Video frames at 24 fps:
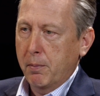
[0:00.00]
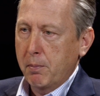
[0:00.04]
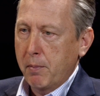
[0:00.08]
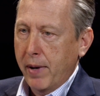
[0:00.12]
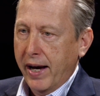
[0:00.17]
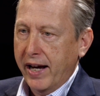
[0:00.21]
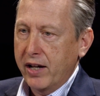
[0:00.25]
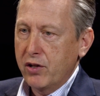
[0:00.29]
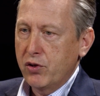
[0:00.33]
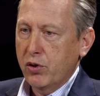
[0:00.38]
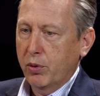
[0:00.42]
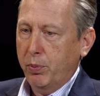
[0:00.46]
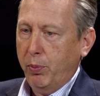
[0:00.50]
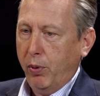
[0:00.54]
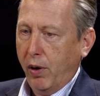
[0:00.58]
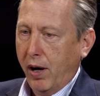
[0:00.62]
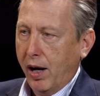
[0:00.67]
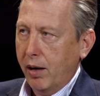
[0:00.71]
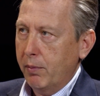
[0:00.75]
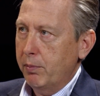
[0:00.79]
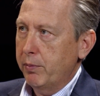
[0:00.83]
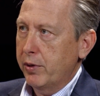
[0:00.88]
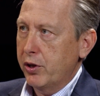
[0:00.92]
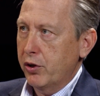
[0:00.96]
major
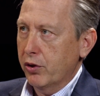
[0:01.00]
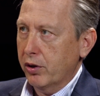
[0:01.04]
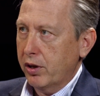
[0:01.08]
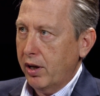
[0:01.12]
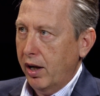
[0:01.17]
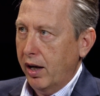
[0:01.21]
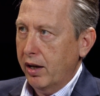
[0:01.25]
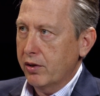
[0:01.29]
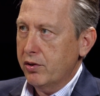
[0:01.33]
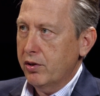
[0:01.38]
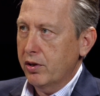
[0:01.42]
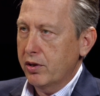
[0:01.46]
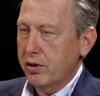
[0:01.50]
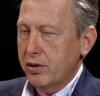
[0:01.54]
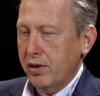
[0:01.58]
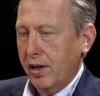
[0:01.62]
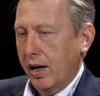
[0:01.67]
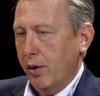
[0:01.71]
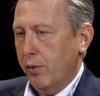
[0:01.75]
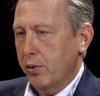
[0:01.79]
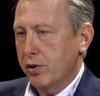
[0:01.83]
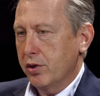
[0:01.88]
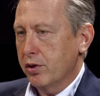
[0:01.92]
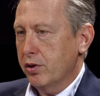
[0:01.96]
problem in your conscience, I
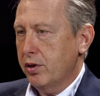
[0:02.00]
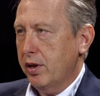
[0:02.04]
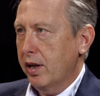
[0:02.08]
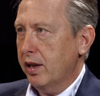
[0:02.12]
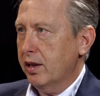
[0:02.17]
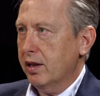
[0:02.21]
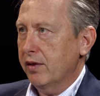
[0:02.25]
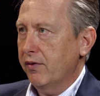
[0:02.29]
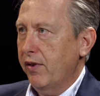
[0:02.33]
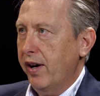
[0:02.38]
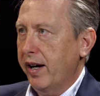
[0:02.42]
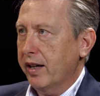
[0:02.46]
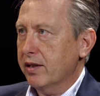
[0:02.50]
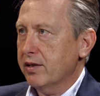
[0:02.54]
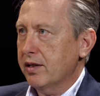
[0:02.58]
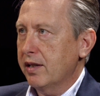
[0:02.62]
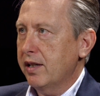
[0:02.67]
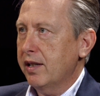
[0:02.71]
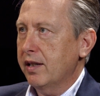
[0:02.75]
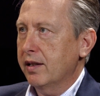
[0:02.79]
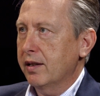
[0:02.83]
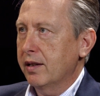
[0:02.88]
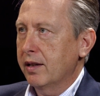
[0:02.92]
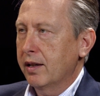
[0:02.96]
would just take the
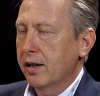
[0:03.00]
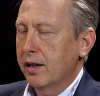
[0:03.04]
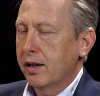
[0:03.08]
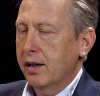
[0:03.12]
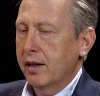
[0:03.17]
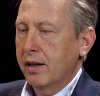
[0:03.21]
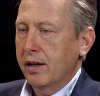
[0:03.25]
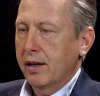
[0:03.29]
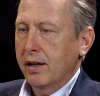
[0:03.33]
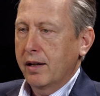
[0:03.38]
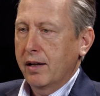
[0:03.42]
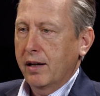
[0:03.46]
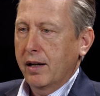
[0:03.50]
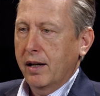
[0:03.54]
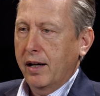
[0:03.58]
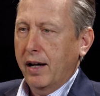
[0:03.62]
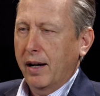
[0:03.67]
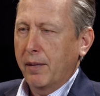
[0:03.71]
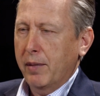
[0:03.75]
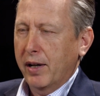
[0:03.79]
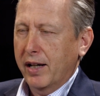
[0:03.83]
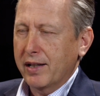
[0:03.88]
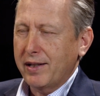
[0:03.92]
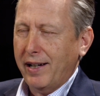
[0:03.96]
vaccine.
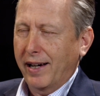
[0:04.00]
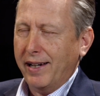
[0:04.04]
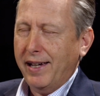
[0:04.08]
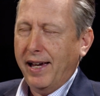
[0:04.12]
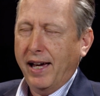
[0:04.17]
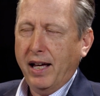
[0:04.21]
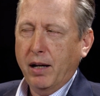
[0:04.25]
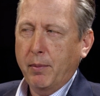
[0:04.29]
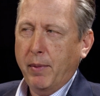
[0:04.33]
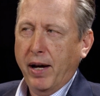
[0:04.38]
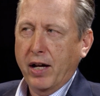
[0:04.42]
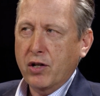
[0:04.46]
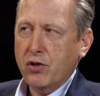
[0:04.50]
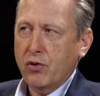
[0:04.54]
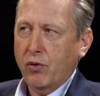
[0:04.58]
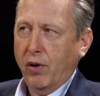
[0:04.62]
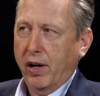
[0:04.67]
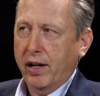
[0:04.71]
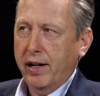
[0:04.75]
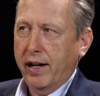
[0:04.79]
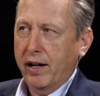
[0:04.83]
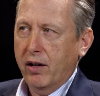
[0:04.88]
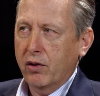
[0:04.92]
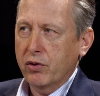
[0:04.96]
Because I can't imagine
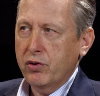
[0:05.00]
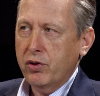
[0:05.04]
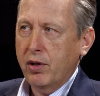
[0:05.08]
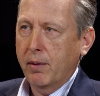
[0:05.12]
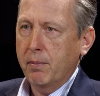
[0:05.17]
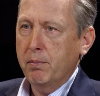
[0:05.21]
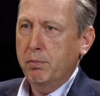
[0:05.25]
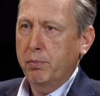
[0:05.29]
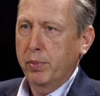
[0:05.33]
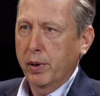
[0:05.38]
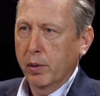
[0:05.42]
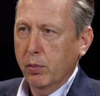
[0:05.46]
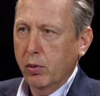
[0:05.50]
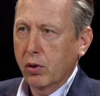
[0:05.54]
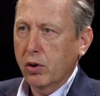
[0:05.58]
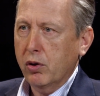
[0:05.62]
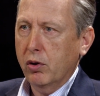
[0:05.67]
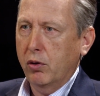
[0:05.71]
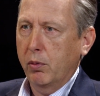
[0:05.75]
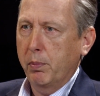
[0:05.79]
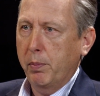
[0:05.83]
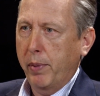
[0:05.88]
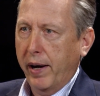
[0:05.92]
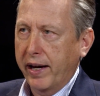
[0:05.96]
right now some
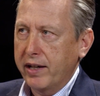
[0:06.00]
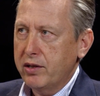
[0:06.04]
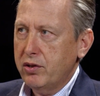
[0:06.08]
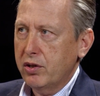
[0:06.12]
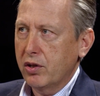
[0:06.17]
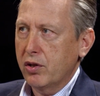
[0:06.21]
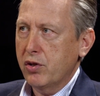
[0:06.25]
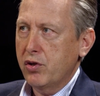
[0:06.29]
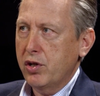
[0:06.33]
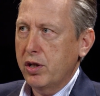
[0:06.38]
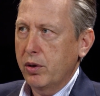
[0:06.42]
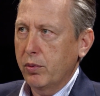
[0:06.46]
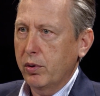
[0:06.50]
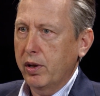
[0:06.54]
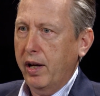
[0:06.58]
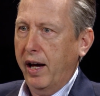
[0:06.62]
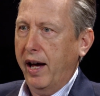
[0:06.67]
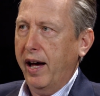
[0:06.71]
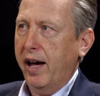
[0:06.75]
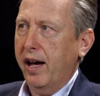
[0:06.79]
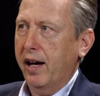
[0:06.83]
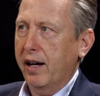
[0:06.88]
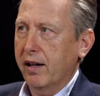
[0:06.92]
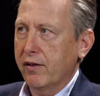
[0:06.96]
biblical basis she would
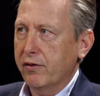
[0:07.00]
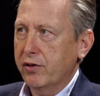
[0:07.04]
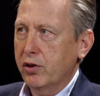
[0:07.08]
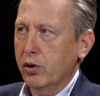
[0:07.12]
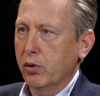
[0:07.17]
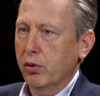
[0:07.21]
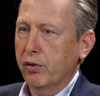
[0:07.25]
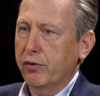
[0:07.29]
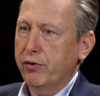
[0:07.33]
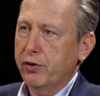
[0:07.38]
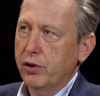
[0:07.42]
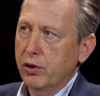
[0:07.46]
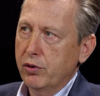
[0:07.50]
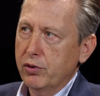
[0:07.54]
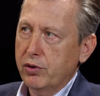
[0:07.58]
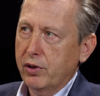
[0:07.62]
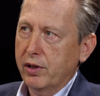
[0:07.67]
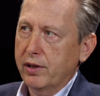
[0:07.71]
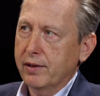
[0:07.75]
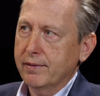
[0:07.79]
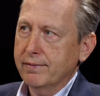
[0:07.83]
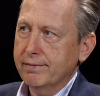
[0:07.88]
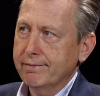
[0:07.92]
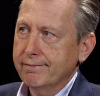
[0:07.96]
have to refuse
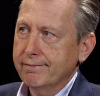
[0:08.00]
it.